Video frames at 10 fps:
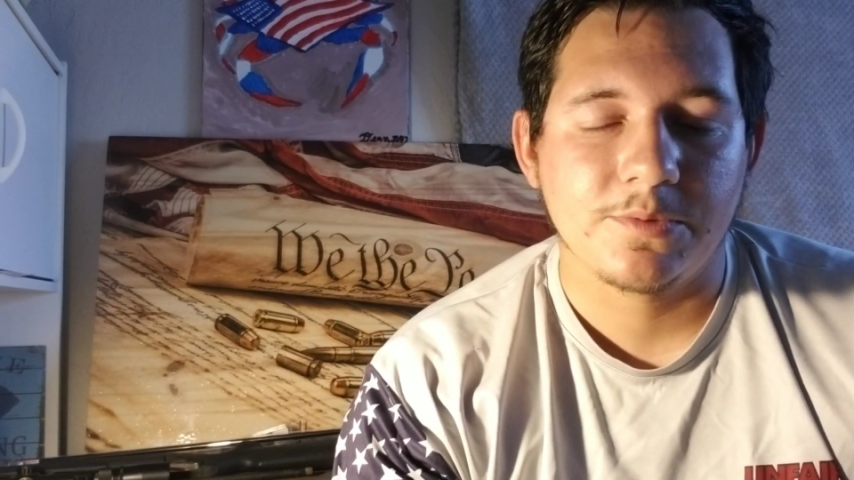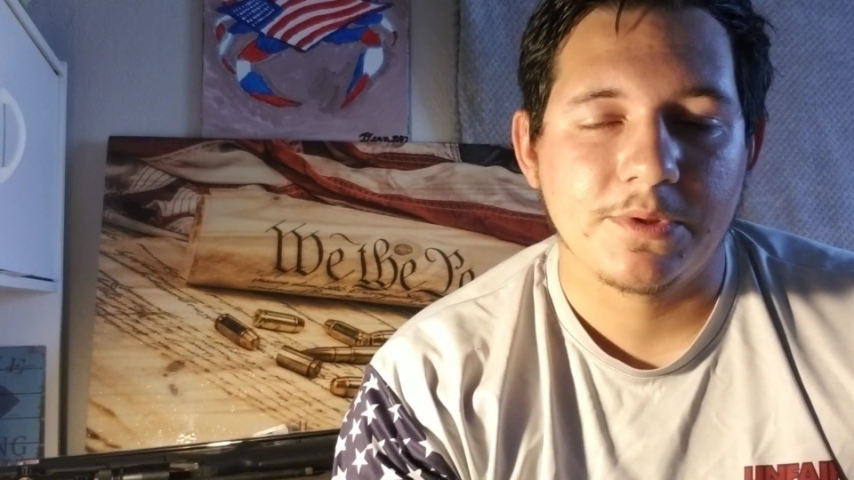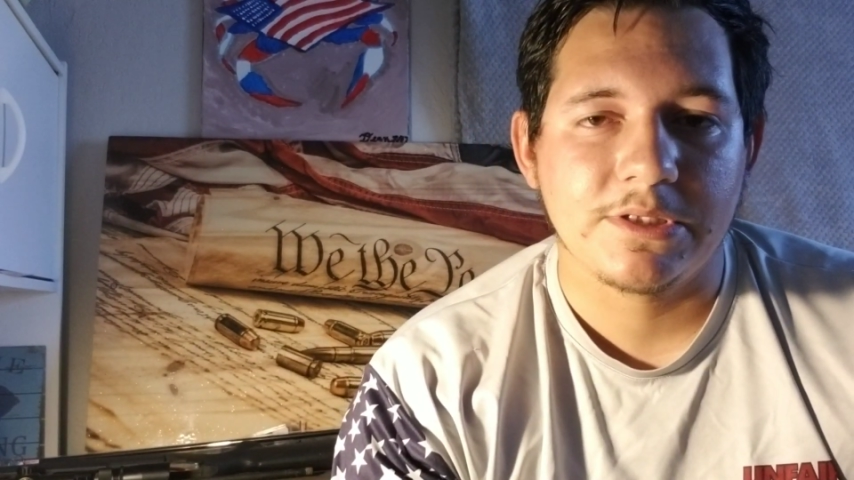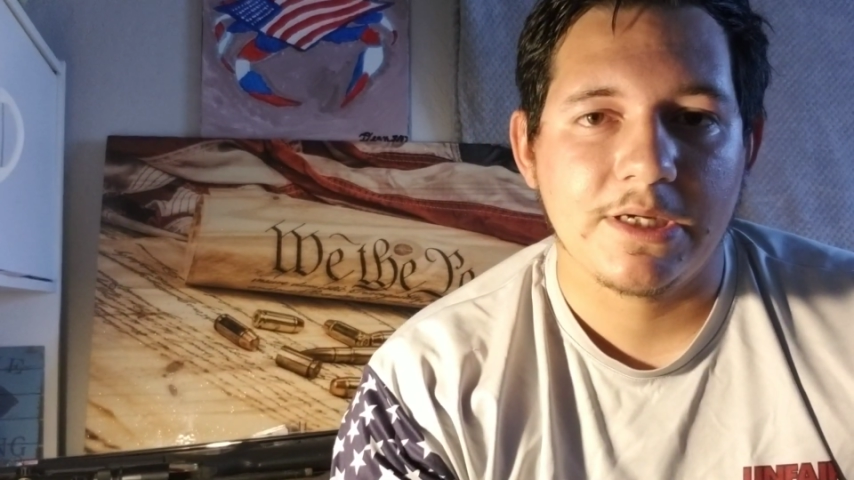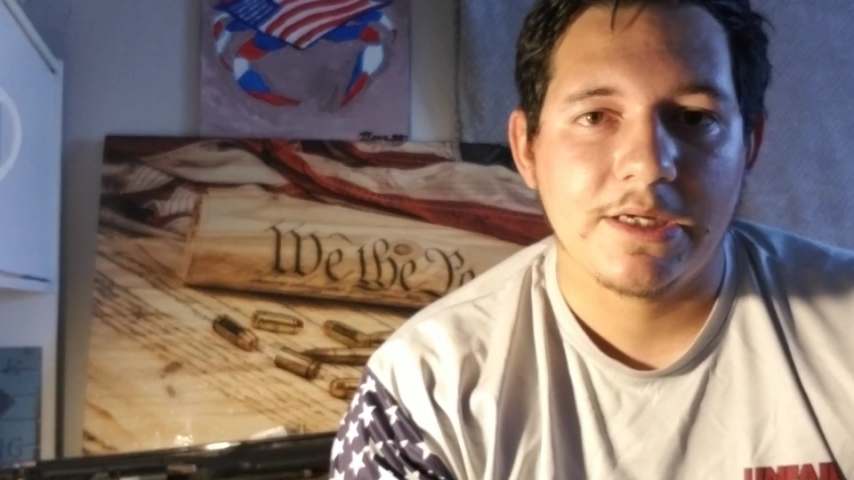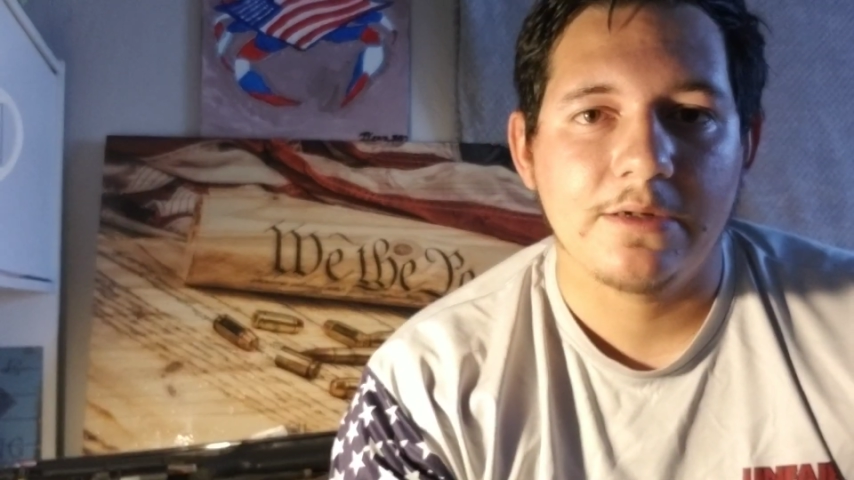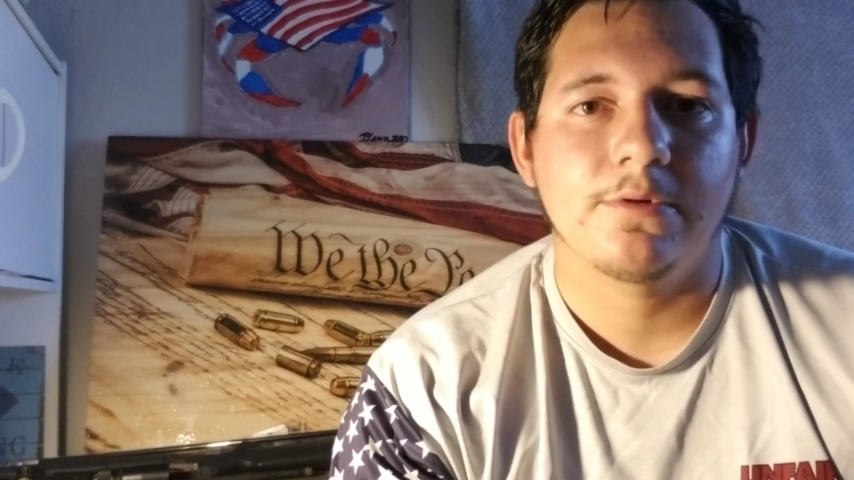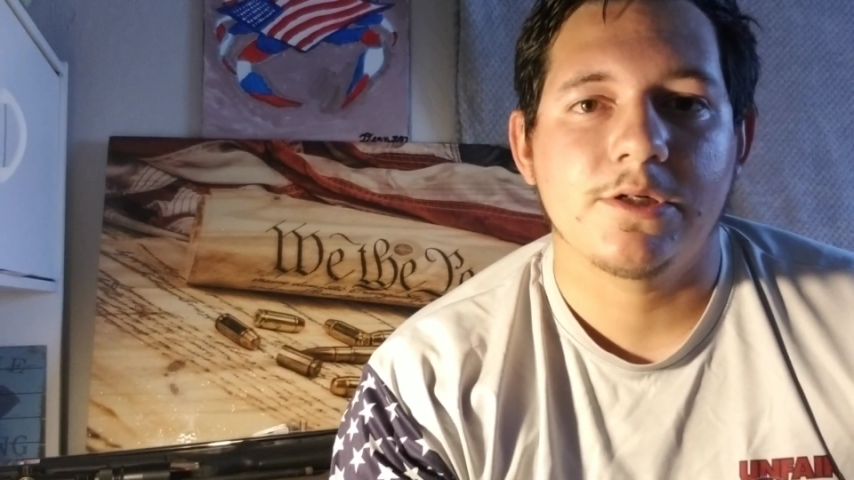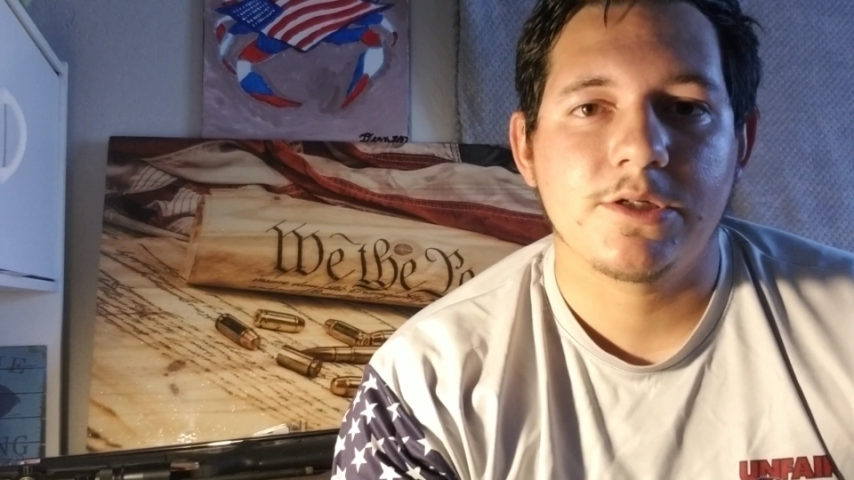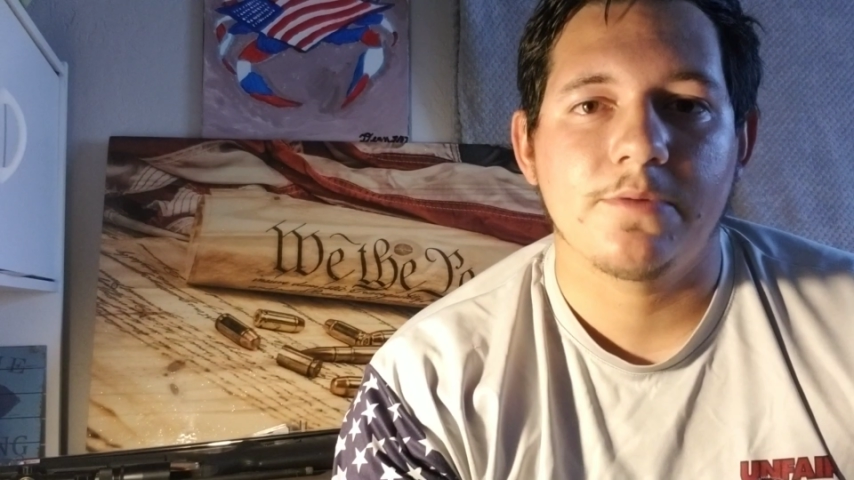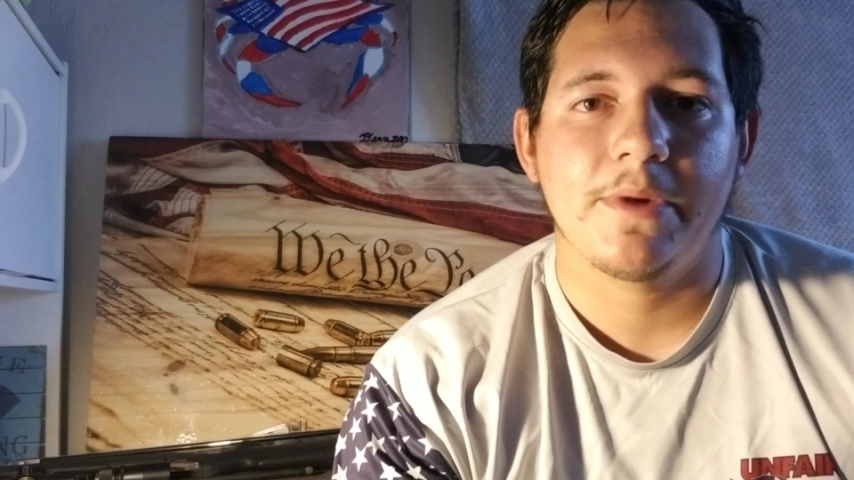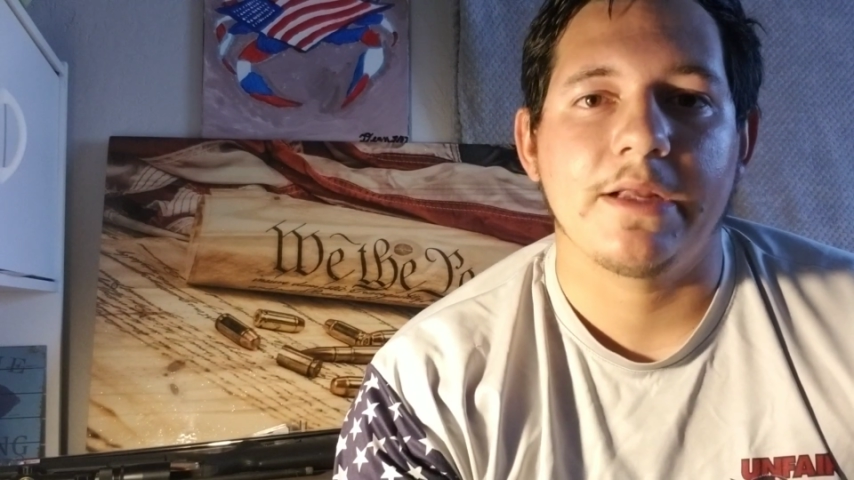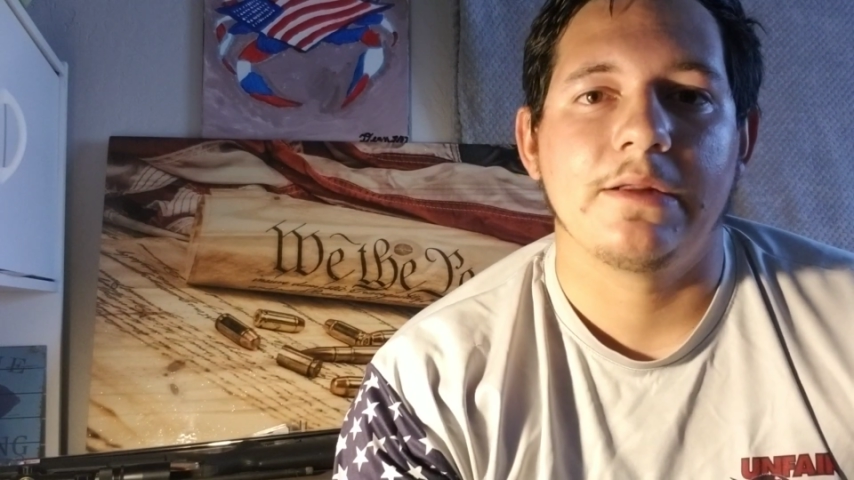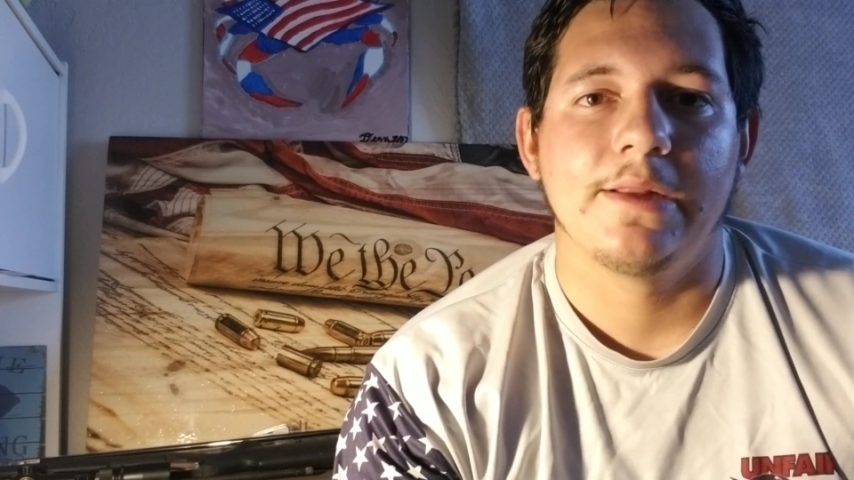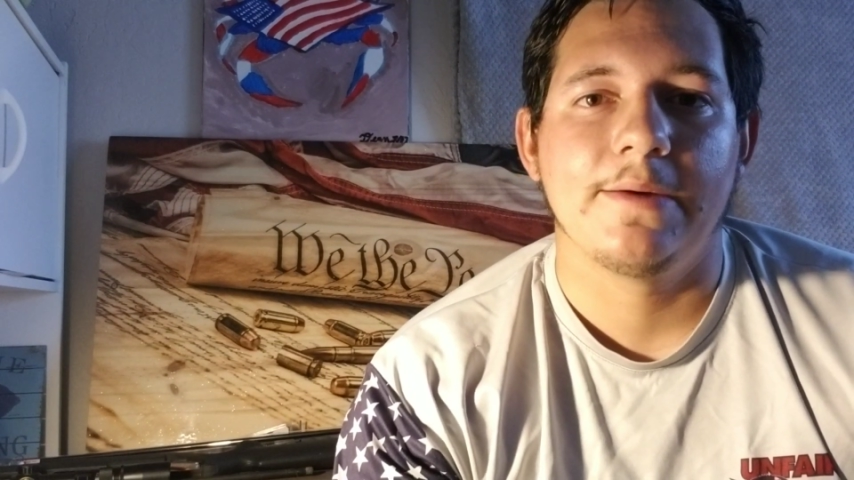But I'm gonna start
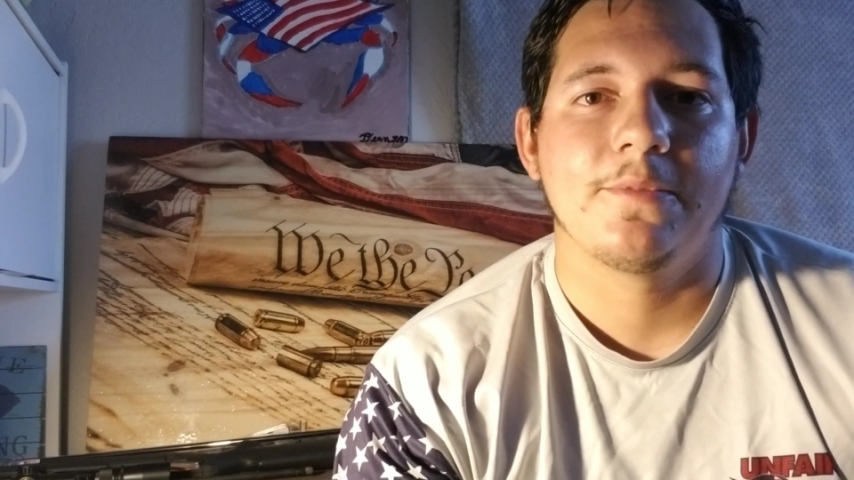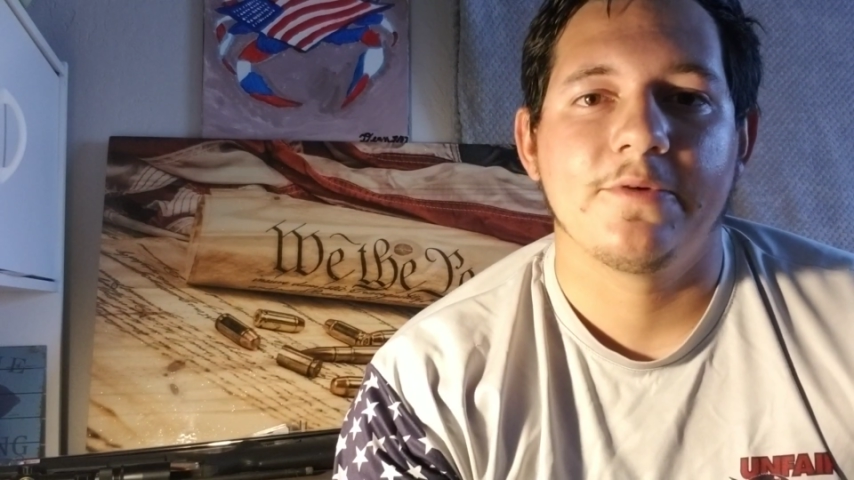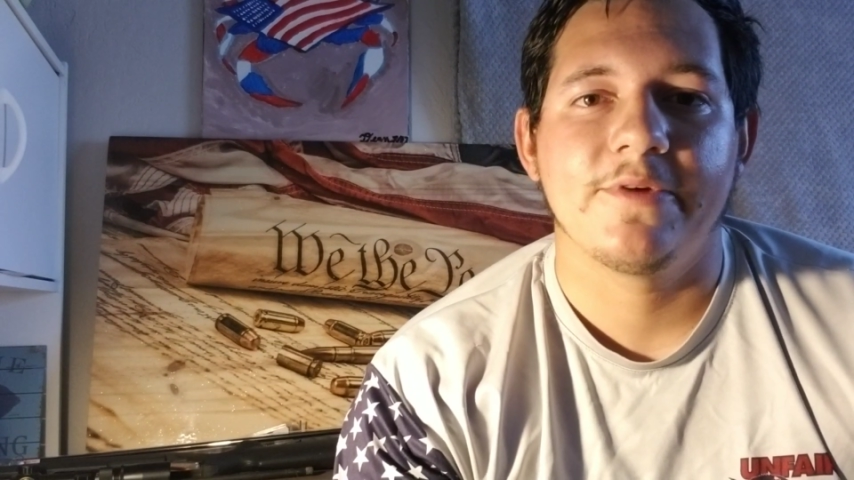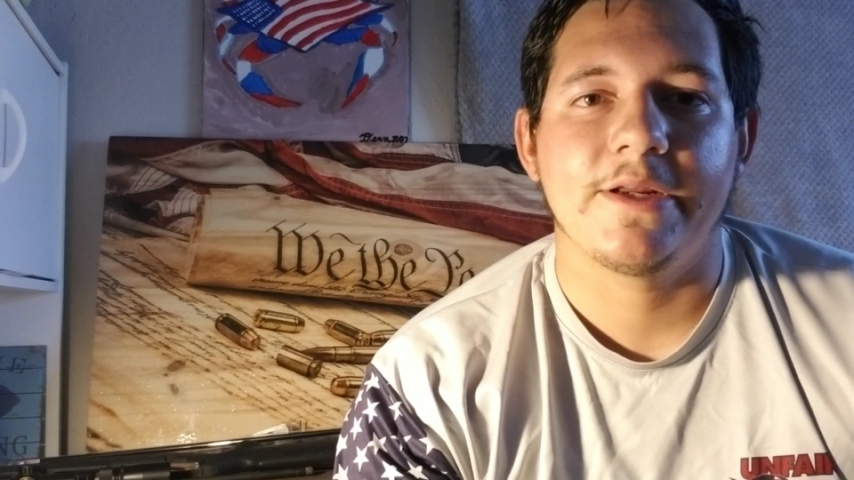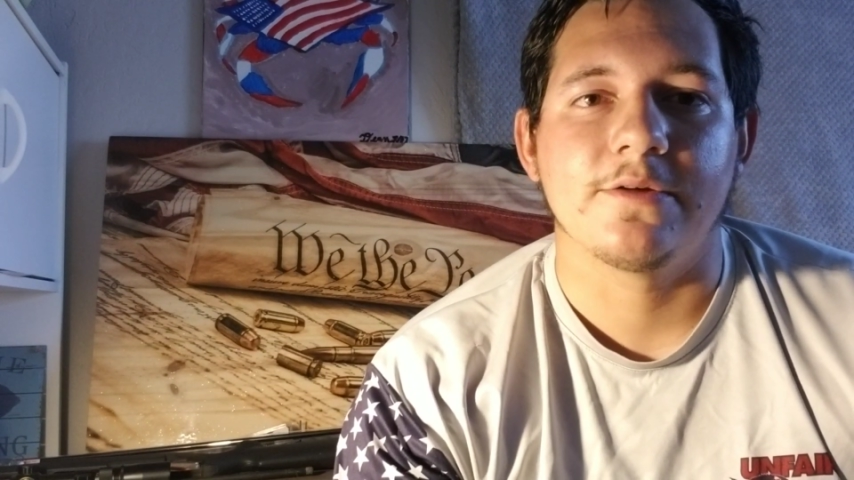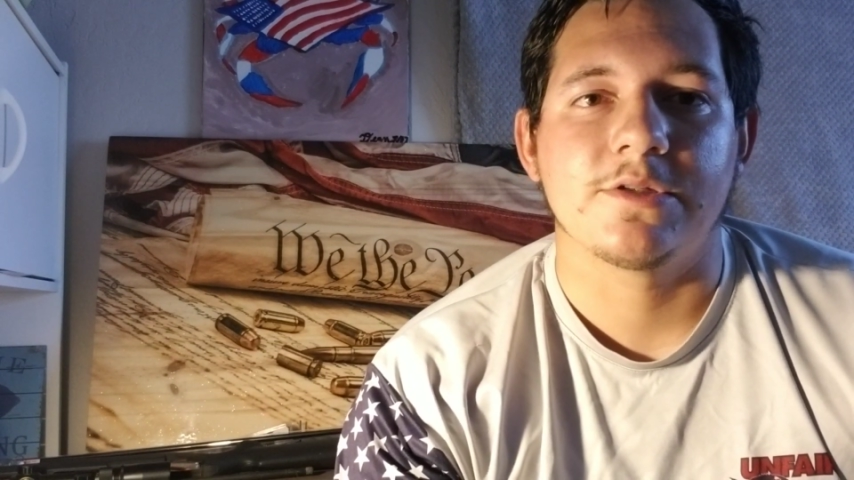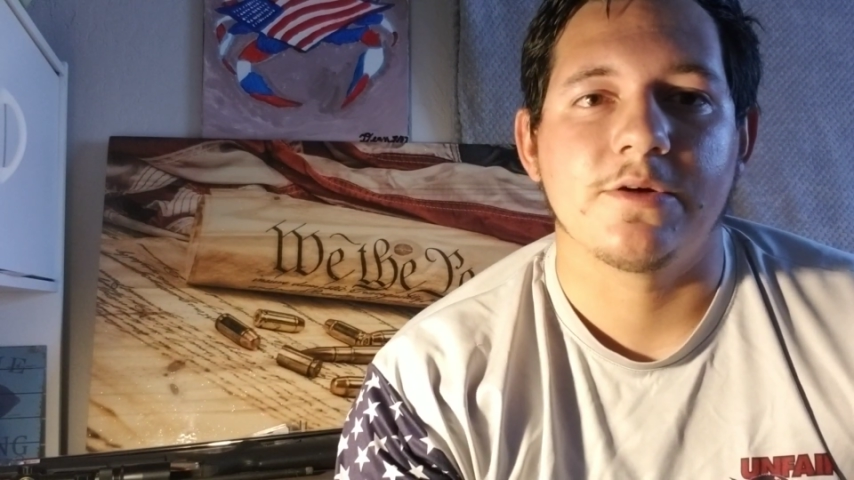making a lot more videos,